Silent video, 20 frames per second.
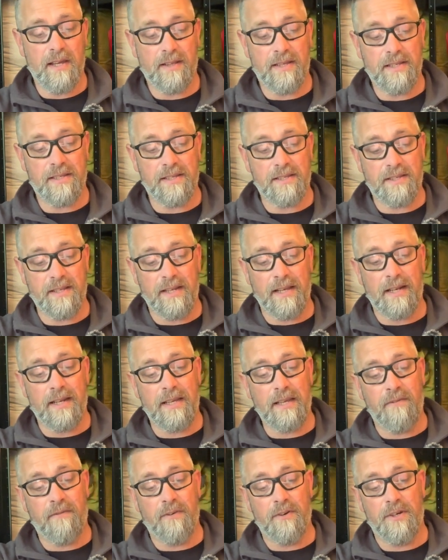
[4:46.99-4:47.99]
This is the
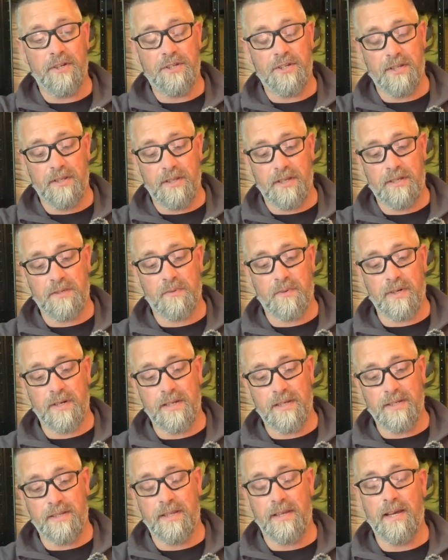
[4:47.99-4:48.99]
elite version. This one
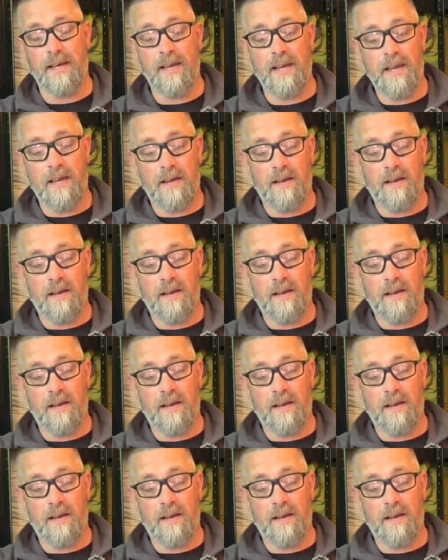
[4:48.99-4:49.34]
is there.